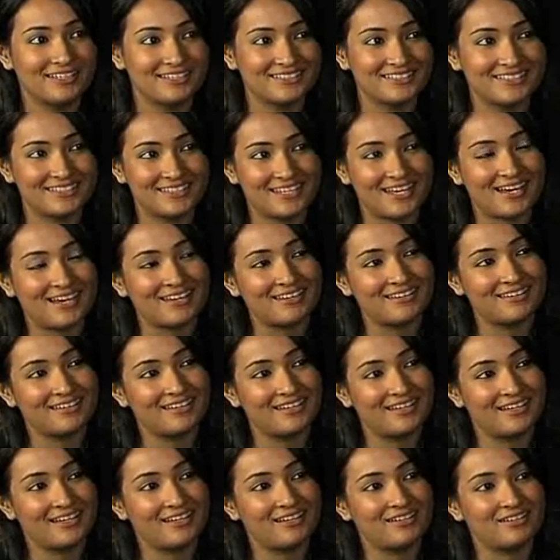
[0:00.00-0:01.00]
Is that
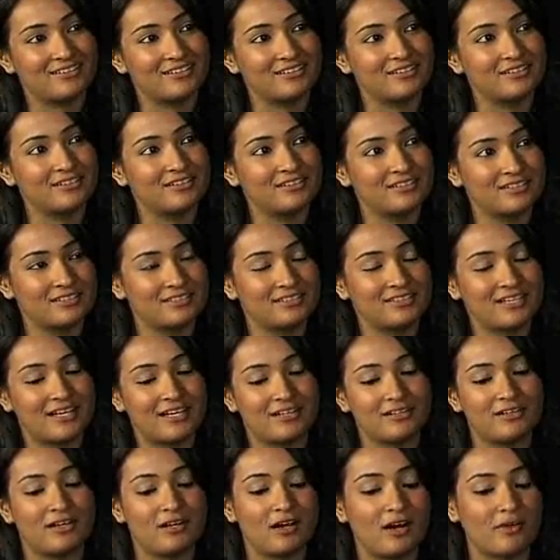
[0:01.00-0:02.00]
a hurdle?
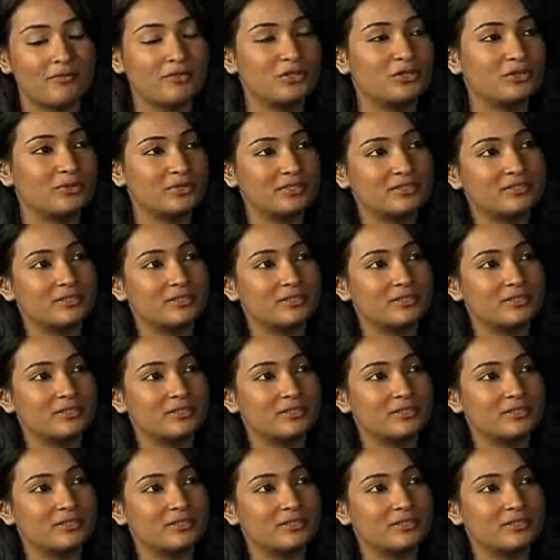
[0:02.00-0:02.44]
Are we doing